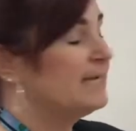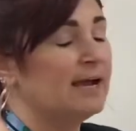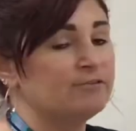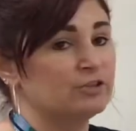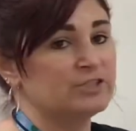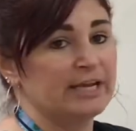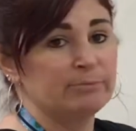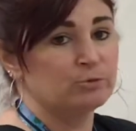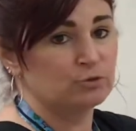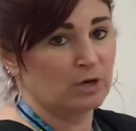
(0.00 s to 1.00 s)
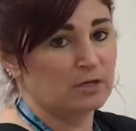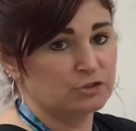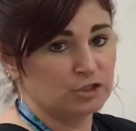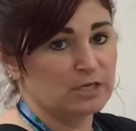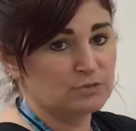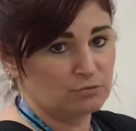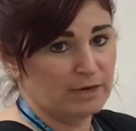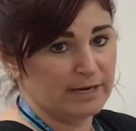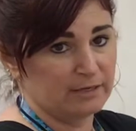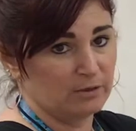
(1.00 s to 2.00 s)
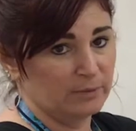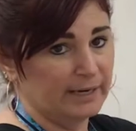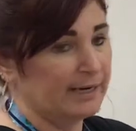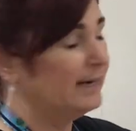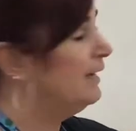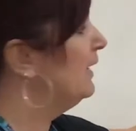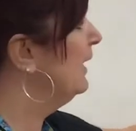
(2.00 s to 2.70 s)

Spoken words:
to have your table drawn just right, okay?